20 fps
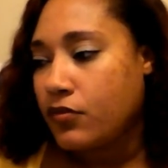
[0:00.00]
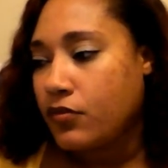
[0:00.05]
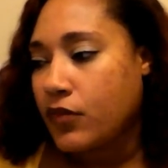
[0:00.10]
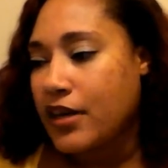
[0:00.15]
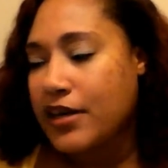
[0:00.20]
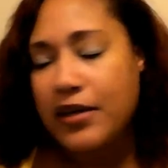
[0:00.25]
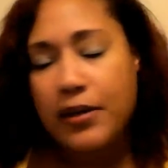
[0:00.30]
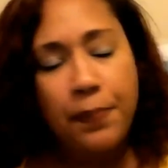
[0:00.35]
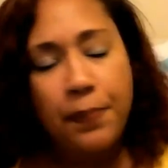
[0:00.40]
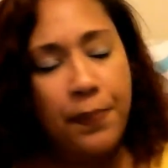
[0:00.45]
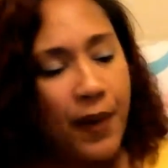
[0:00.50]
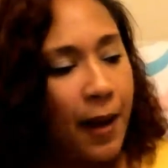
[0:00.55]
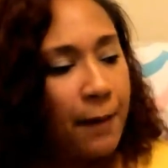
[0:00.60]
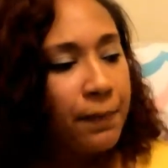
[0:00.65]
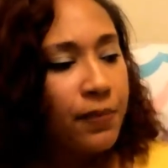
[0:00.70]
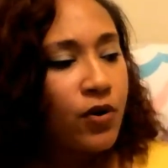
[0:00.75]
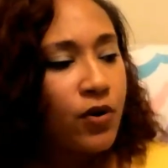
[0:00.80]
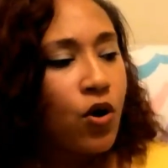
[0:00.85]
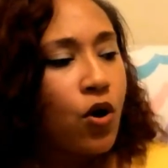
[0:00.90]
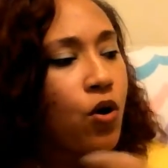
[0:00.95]
Did the
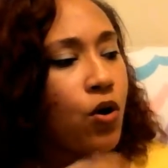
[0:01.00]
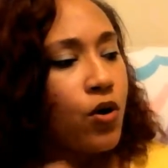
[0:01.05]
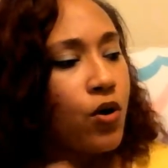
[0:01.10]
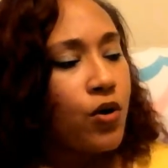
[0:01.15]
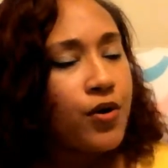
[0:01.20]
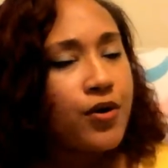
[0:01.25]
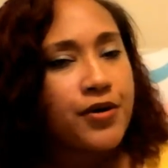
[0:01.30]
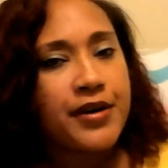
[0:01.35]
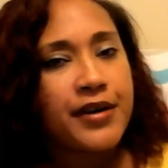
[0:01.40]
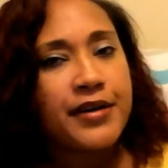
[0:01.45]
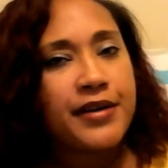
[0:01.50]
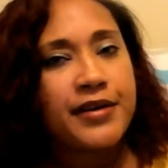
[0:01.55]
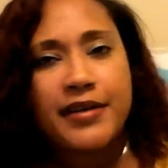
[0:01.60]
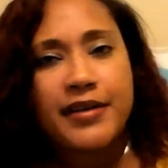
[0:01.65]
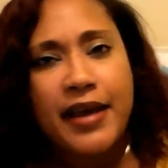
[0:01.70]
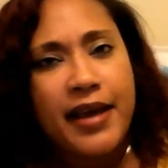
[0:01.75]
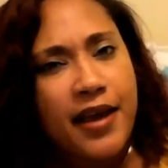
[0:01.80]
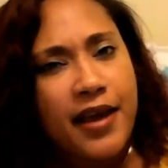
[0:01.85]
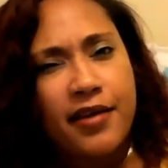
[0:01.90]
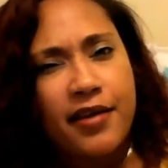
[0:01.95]
popcorn and
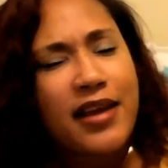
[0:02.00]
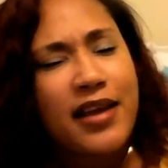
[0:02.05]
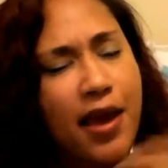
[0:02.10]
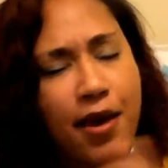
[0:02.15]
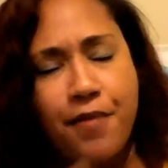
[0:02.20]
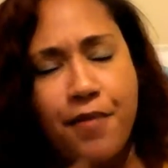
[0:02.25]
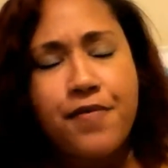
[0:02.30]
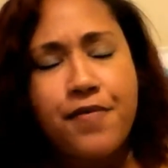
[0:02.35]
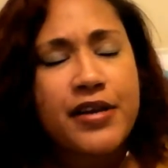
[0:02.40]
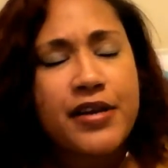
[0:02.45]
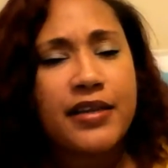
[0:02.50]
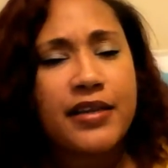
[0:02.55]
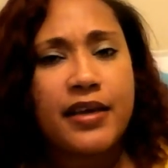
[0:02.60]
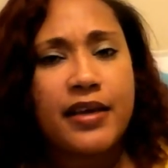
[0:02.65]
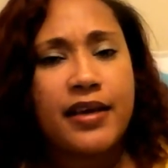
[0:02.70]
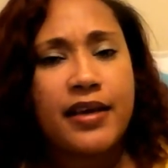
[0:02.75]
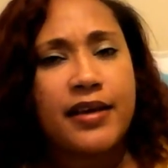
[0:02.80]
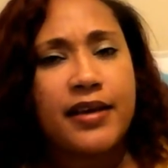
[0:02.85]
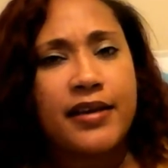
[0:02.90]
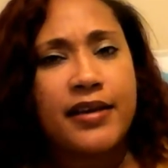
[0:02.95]
they,
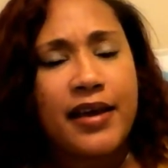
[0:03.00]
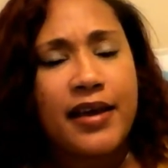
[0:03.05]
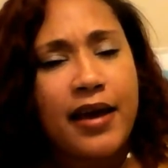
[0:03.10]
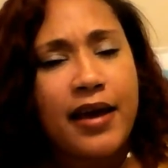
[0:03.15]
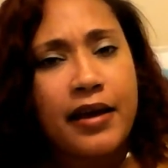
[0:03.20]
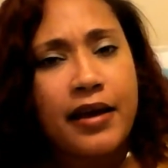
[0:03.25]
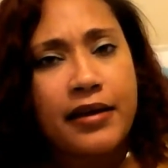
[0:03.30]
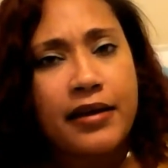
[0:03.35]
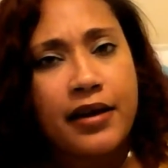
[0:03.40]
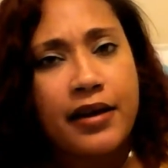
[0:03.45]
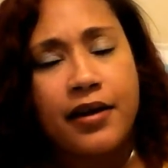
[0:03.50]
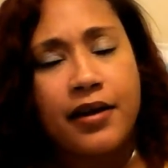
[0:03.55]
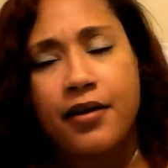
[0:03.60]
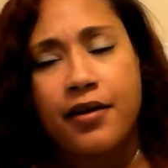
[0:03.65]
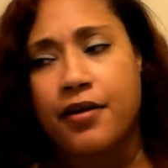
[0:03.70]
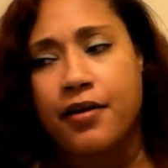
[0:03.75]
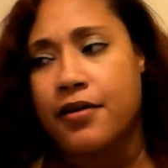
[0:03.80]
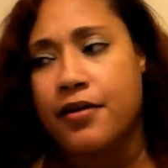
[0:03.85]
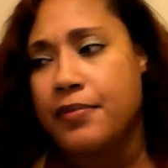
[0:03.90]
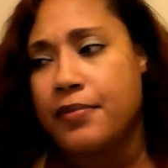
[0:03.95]
everything they got
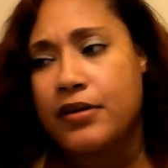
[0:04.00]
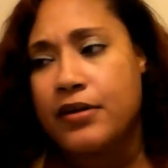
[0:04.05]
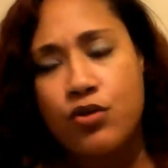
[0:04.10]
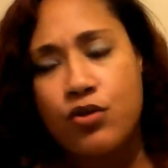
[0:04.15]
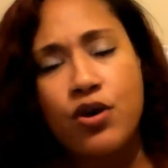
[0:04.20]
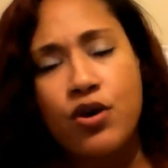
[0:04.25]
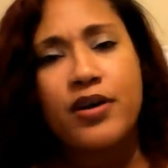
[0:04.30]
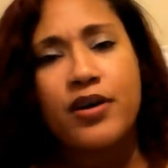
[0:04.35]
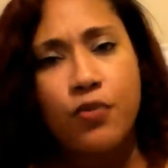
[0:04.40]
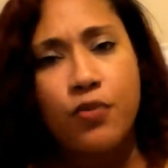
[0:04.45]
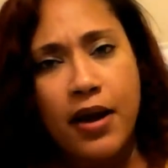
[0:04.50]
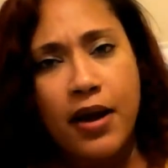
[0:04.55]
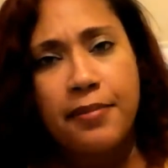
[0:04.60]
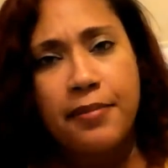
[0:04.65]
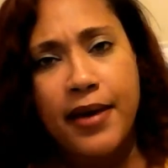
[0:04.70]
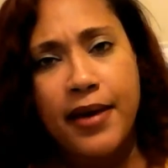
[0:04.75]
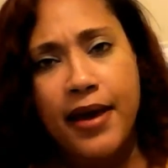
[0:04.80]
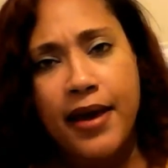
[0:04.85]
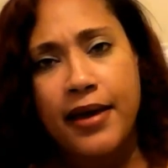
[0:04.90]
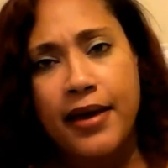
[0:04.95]
there. But no, they
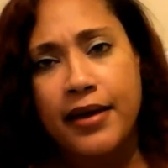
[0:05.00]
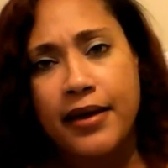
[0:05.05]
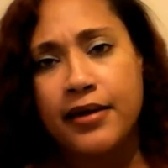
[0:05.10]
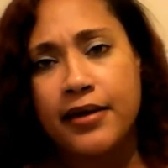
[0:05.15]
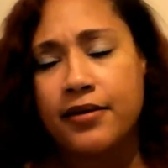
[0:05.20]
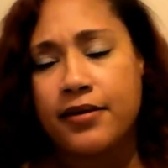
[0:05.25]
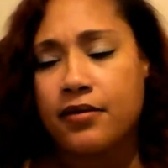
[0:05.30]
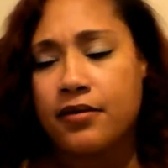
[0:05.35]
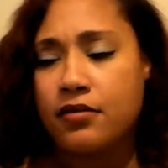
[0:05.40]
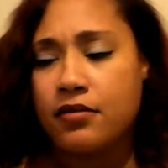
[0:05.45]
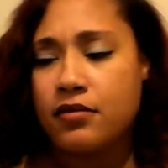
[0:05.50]
want mine.